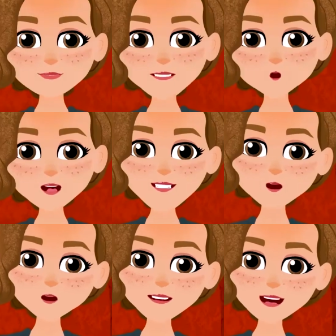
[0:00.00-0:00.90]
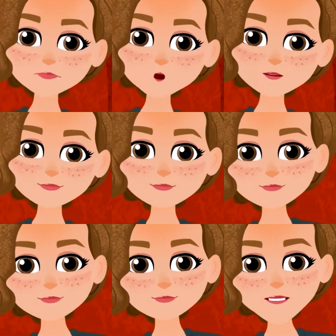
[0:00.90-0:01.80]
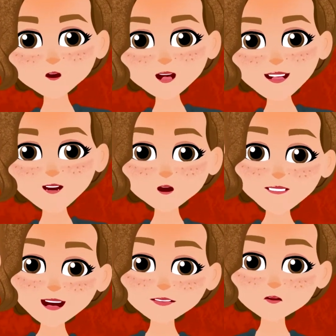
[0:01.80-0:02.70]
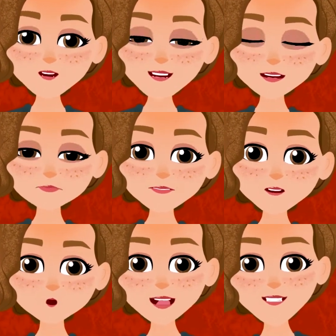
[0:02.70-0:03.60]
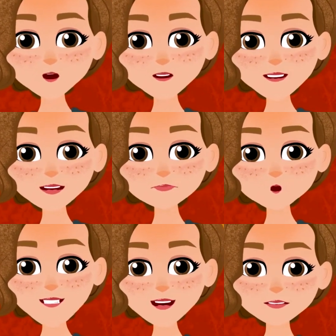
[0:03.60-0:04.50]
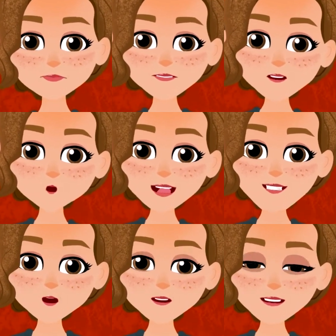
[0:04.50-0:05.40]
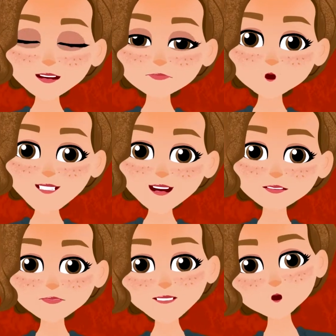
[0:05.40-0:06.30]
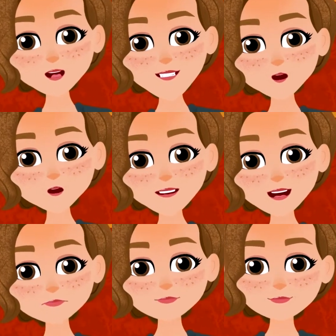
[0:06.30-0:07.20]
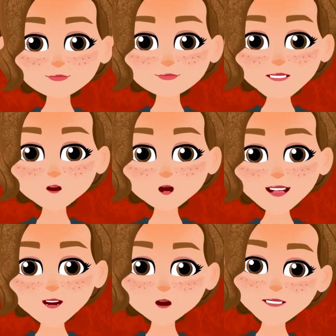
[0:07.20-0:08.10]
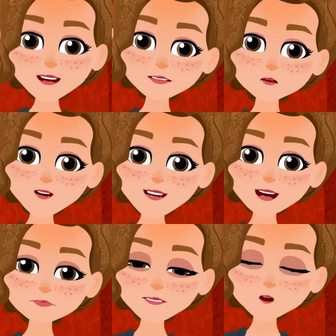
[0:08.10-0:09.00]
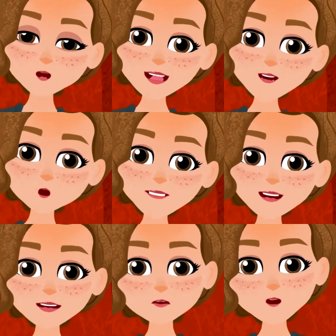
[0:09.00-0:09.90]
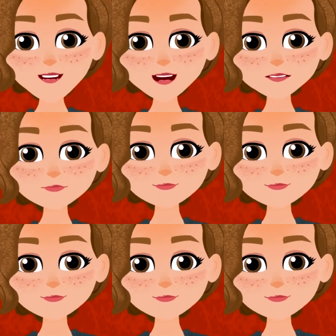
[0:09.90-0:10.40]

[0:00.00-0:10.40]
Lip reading: So far, so good. Then she snips a huge section out of the front of my hair, saying that she was framing my face. At this point, it was too late to say anything.